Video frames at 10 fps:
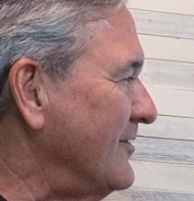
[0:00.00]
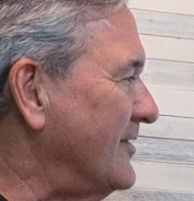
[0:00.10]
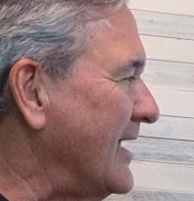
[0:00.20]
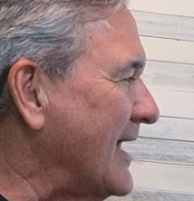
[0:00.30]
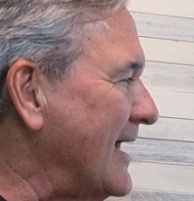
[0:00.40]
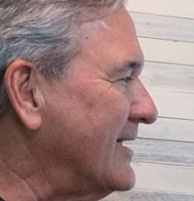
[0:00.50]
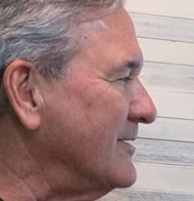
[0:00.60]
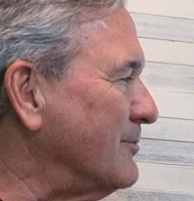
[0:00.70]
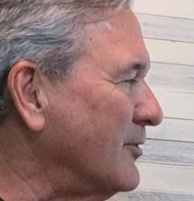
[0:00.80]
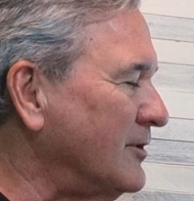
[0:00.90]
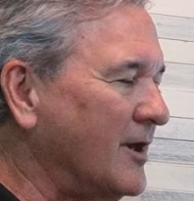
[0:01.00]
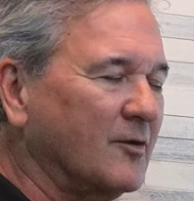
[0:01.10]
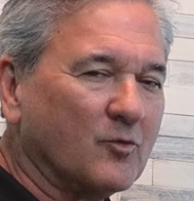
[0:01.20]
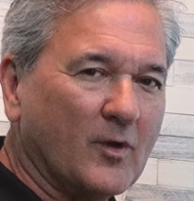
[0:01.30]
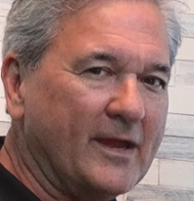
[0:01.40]
that I can
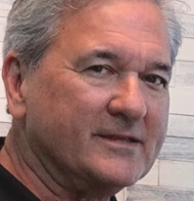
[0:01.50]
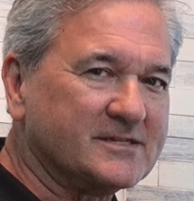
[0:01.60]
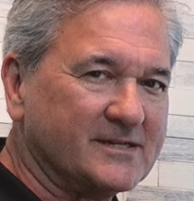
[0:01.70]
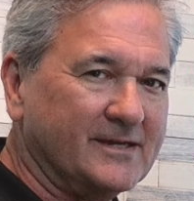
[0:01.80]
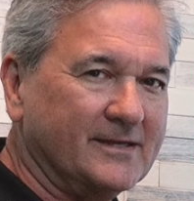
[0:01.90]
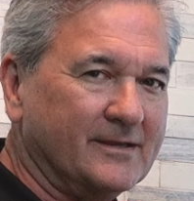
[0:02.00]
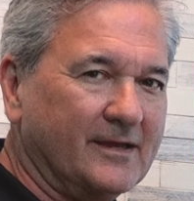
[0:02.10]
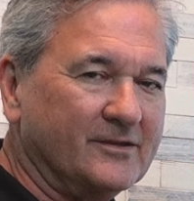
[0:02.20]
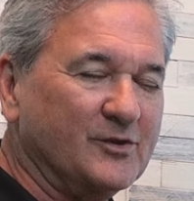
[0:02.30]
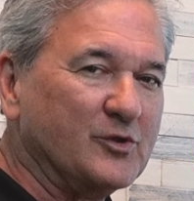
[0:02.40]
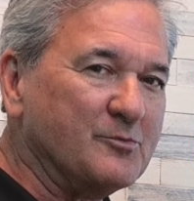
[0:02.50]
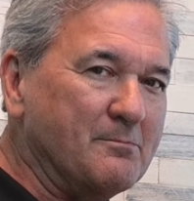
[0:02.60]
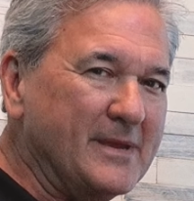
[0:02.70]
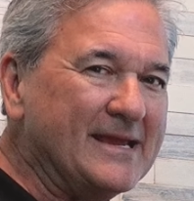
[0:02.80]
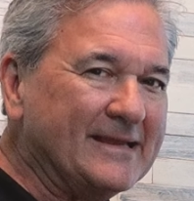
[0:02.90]
plug rates in and do an
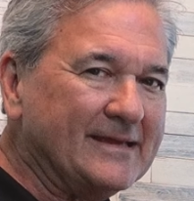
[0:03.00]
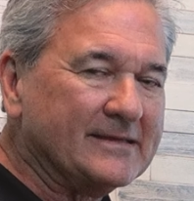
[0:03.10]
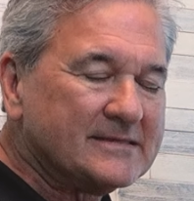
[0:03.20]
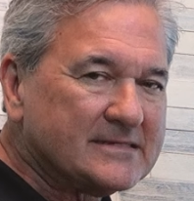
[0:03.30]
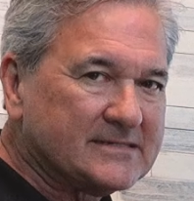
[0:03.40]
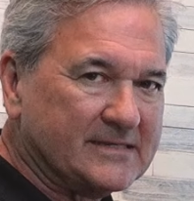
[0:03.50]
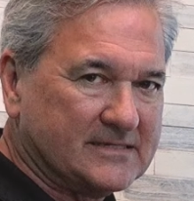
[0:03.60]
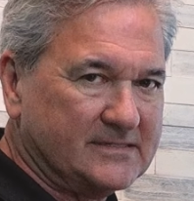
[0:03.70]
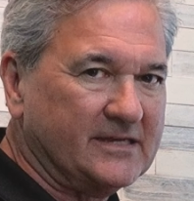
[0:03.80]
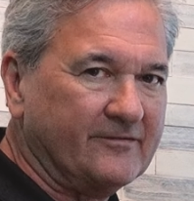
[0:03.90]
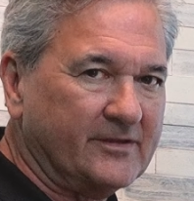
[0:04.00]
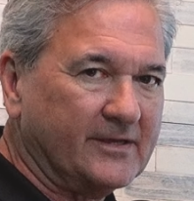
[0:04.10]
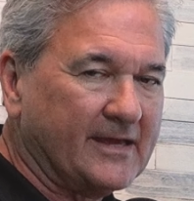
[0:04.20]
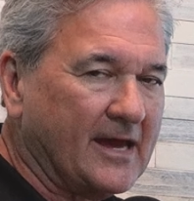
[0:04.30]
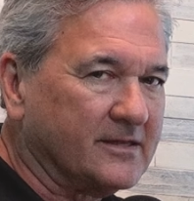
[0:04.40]
immediate sensitivity
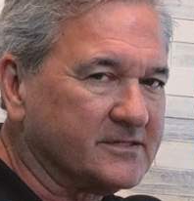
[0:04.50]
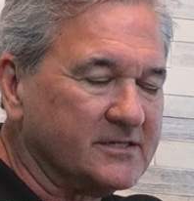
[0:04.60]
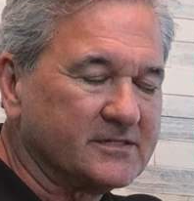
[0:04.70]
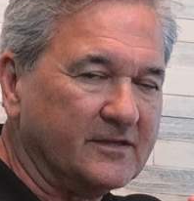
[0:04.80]
analysis.